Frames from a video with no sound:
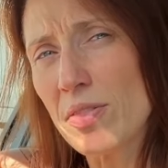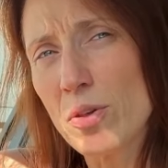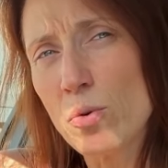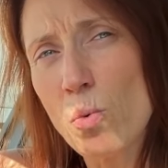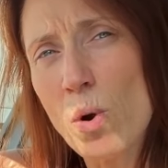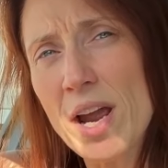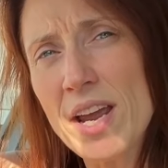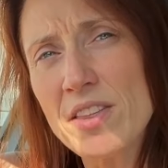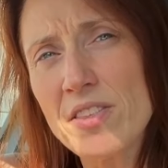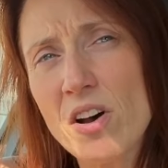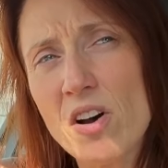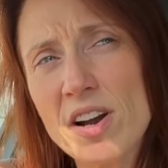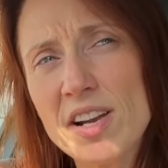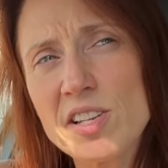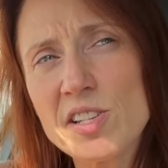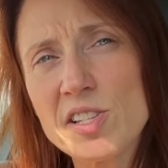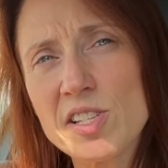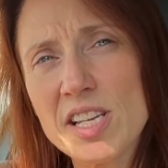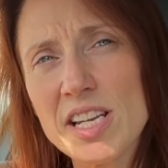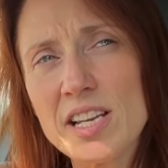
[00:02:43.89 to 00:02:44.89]
The way that I
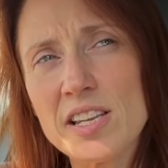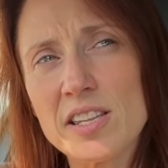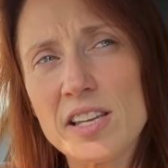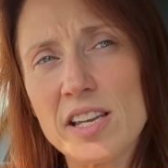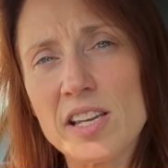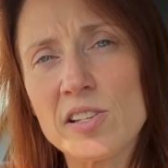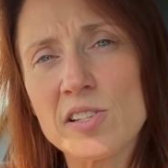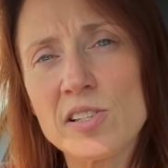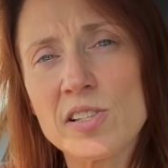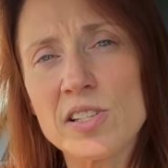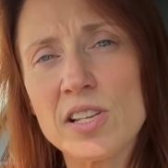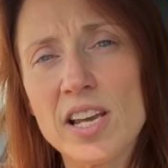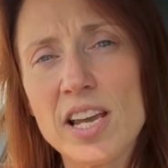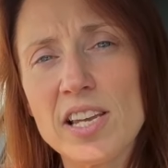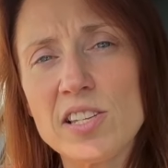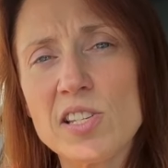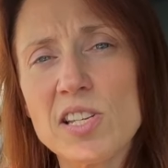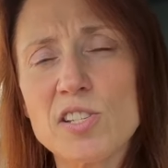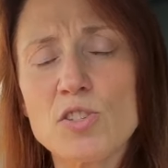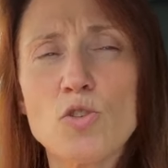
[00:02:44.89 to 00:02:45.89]
see this
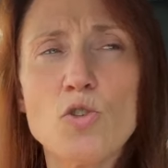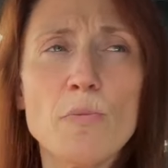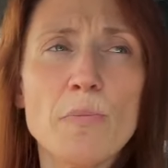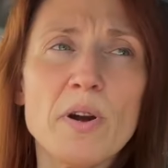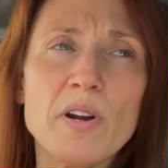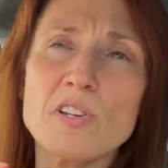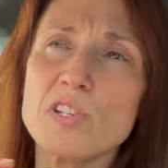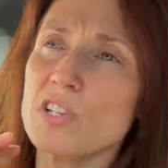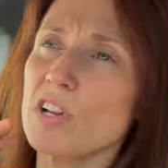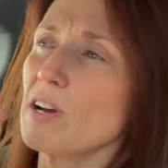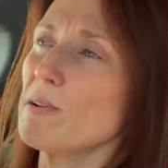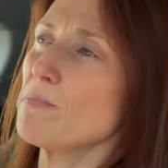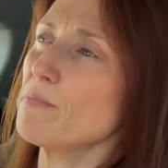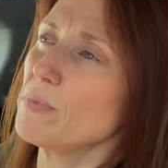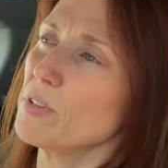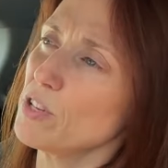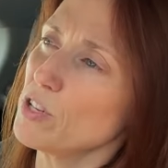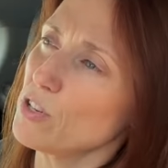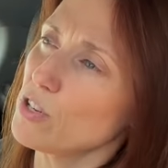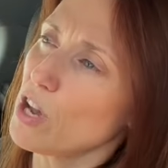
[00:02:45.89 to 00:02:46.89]
is it's almost like
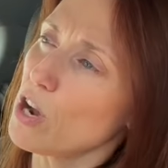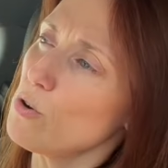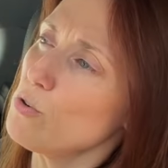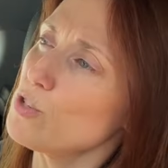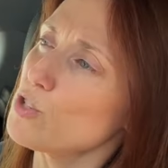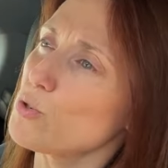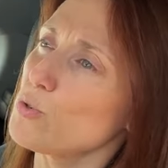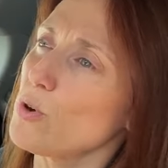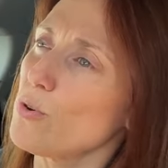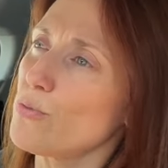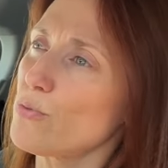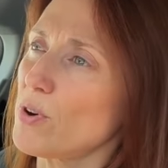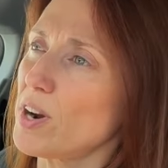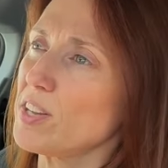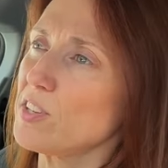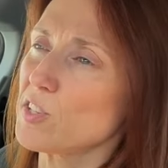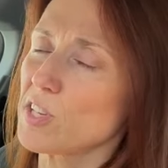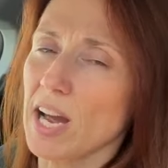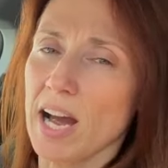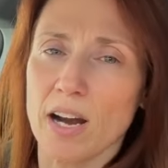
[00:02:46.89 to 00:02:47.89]
you go to a
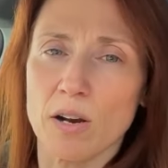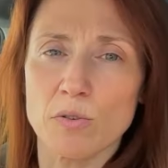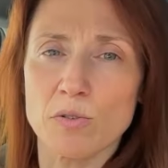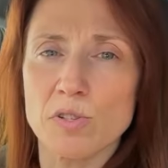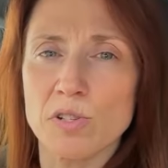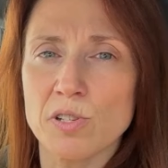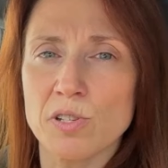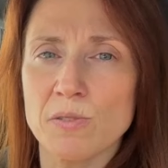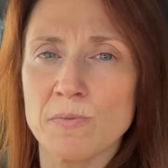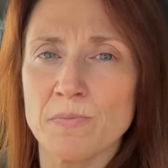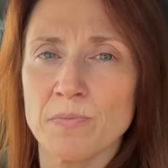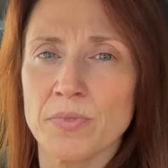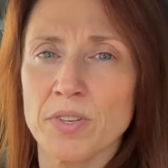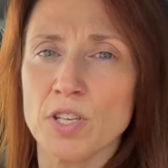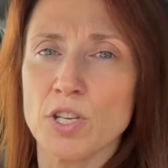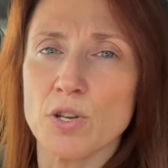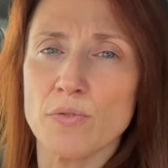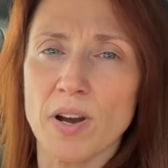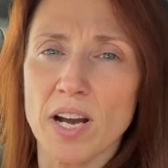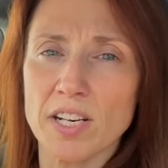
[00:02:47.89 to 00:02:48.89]
friend's house,
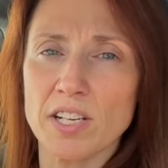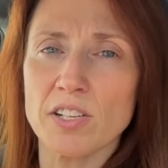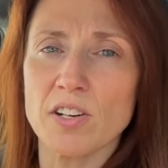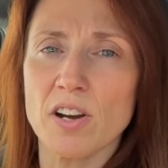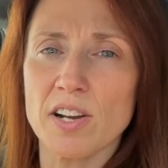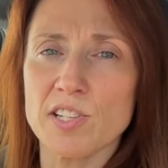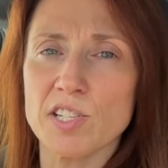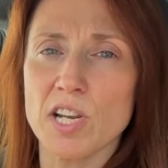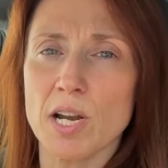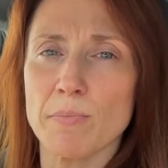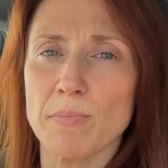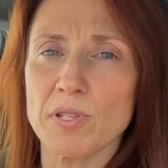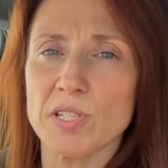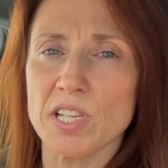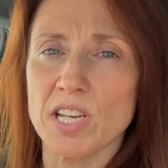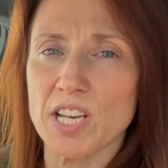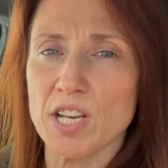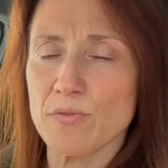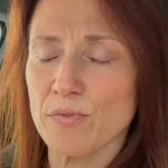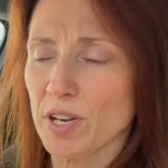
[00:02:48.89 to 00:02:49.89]
you've had a nice cup of
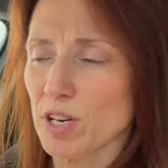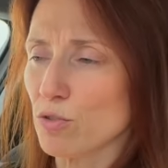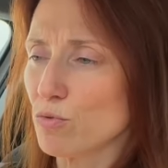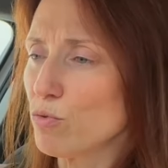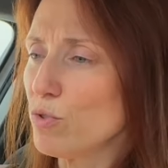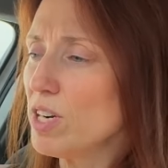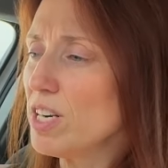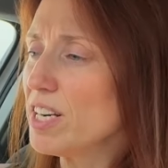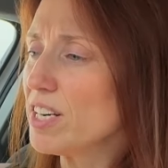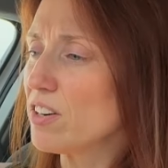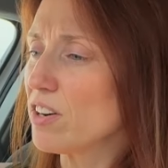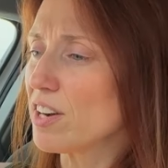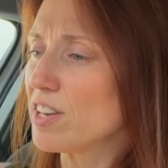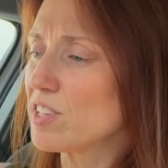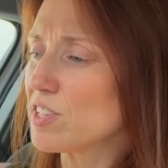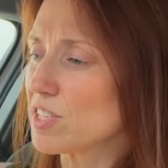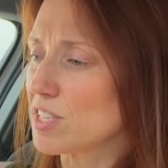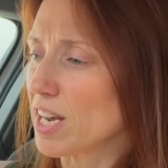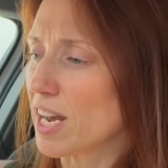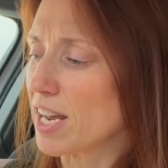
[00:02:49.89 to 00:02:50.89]
tea, you've had a really
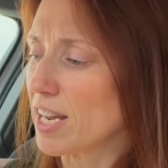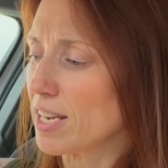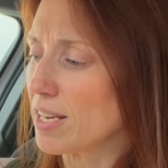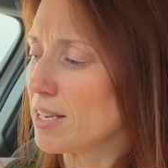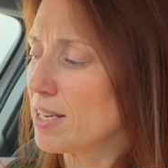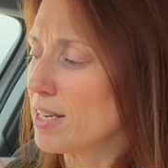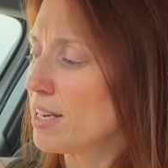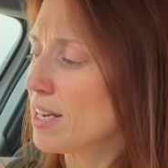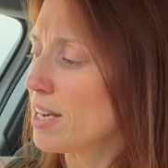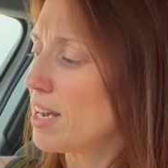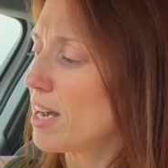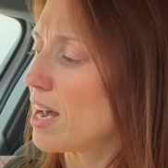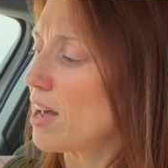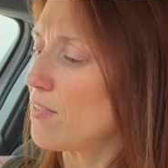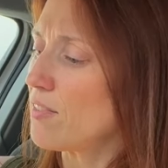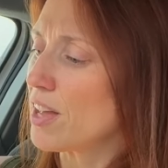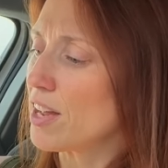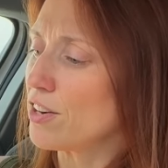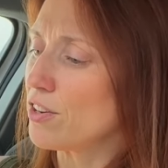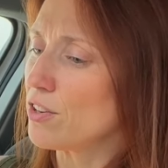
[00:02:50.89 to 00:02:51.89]
nice day,
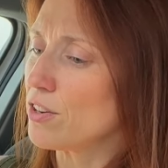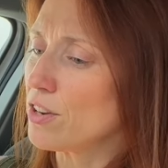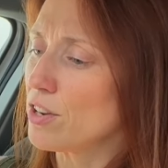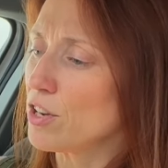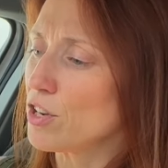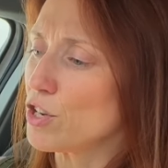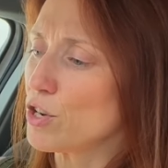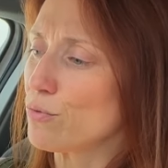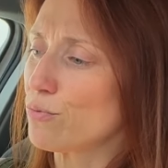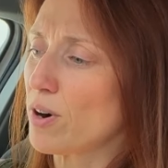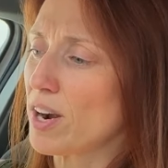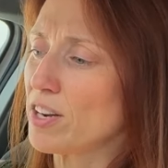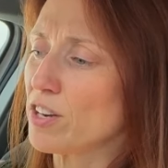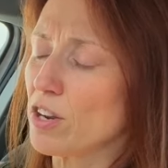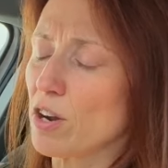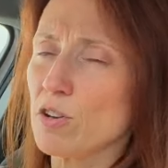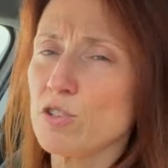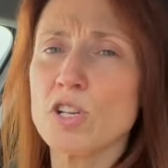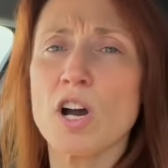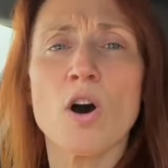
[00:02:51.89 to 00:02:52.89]
and then your friend
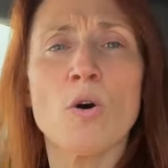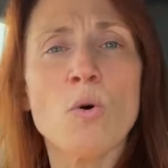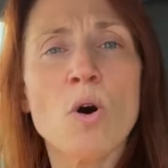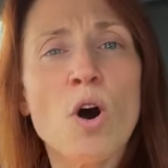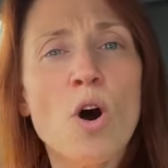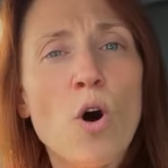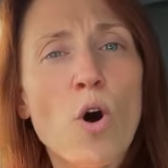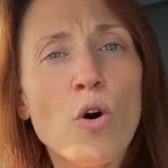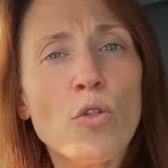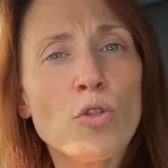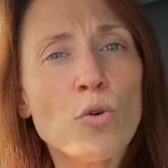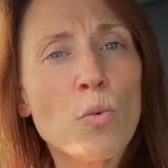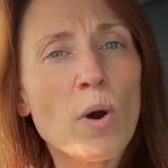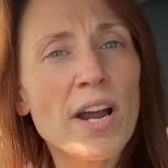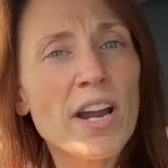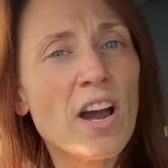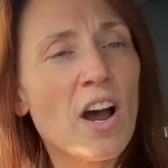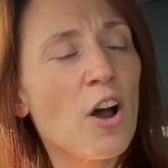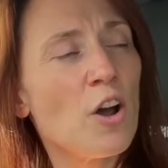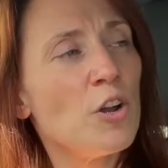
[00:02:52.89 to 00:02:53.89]
goes, oh, on the
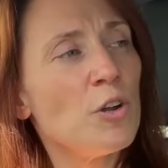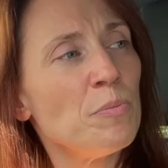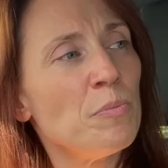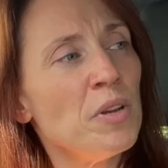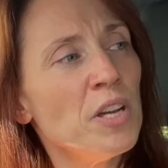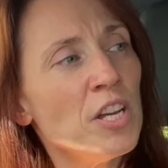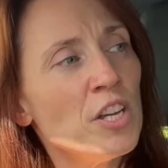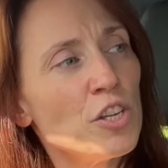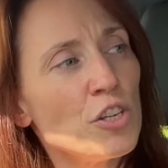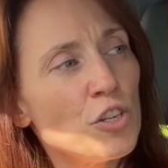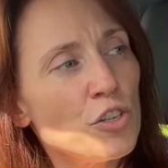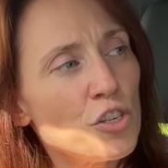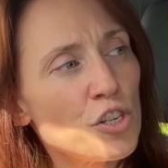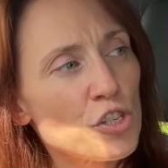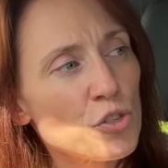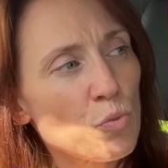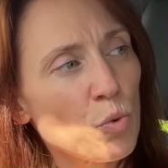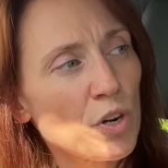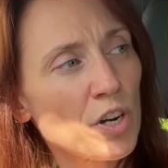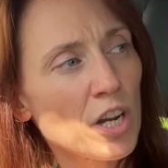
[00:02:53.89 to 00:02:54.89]
way home, you
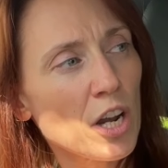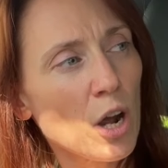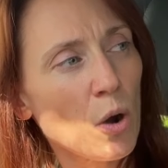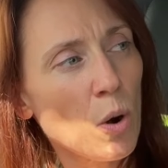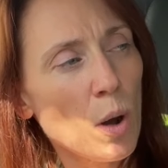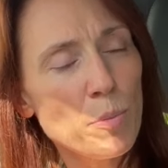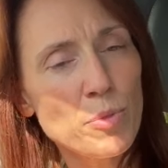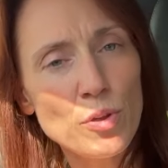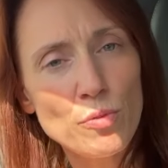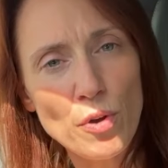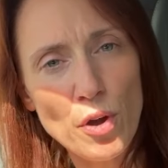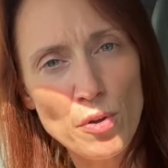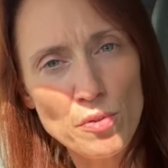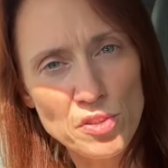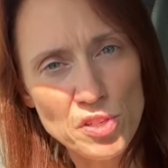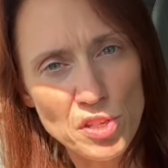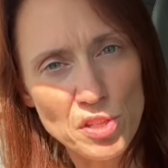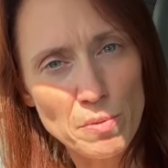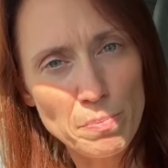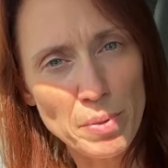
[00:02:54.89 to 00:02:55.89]
just want to go up the road
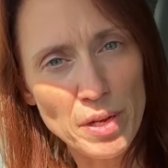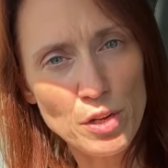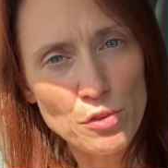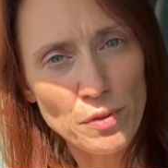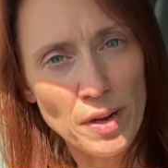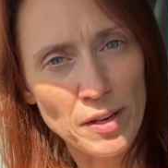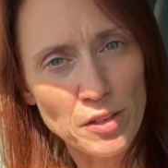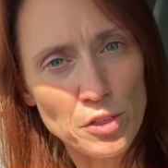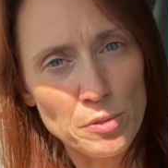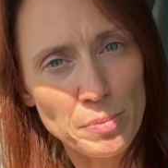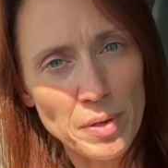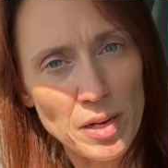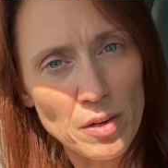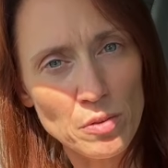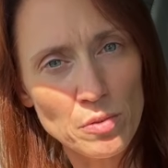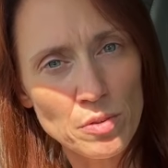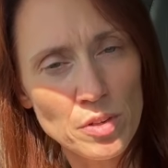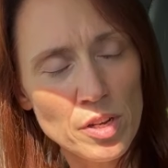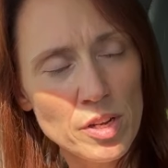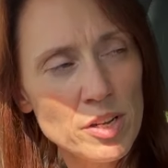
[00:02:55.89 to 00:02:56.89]
to the big
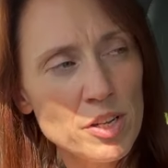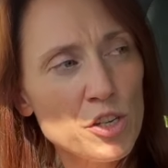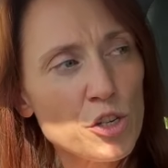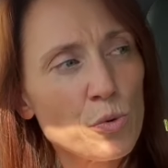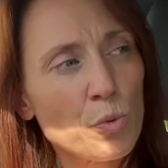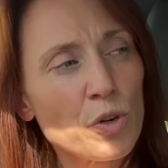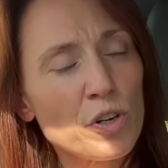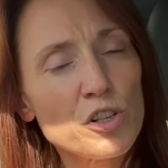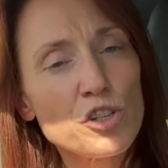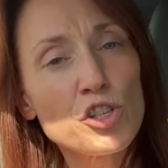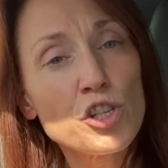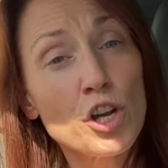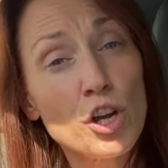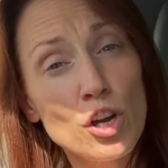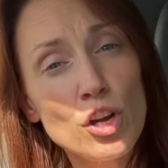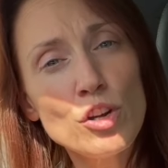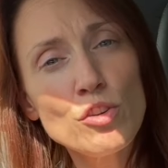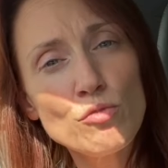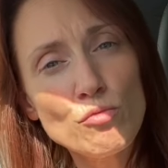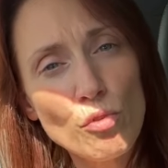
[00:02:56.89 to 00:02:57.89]
roundabout, you want to
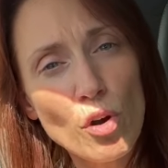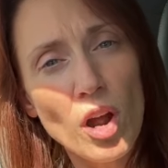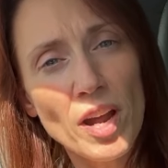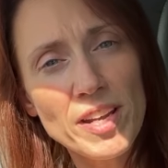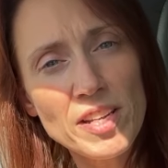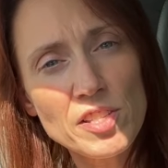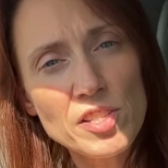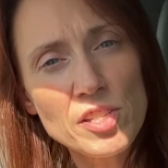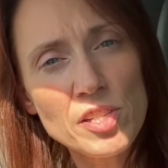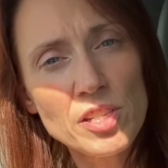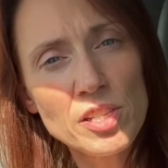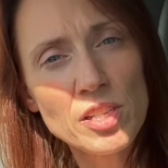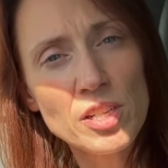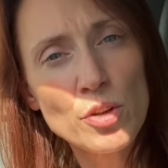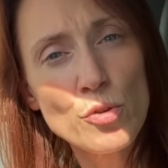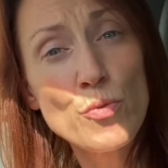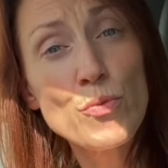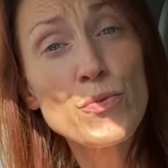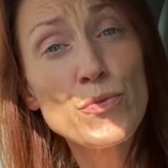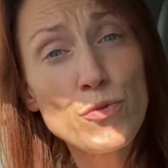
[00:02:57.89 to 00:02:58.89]
turn right,
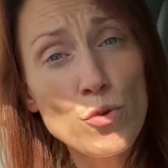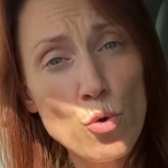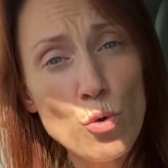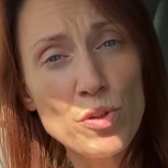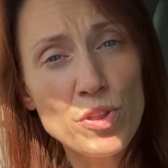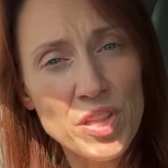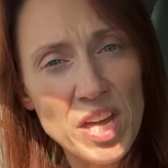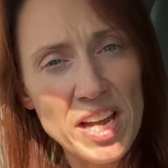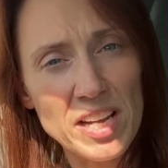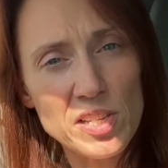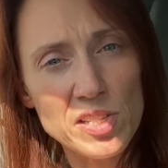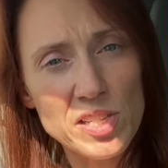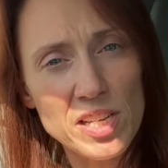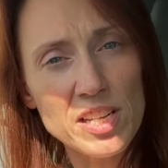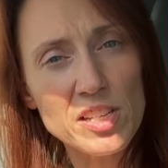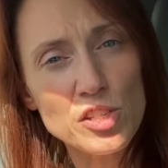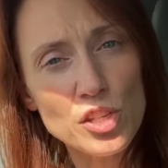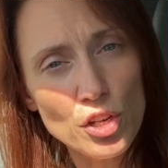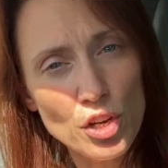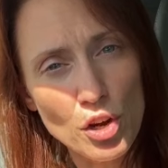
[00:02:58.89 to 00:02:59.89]
4th
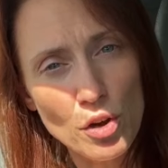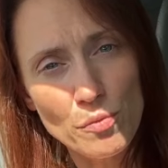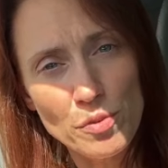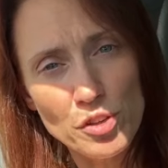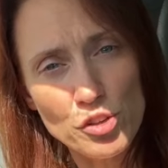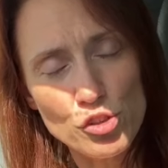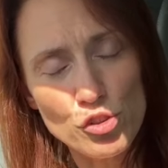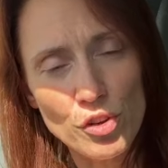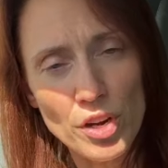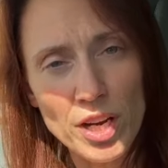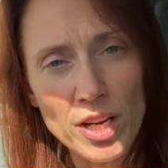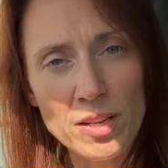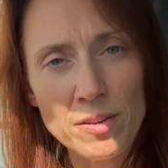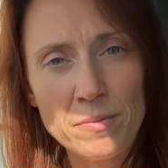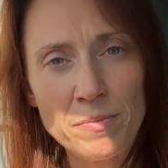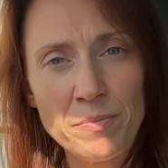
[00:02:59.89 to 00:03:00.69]
exit to Coventry.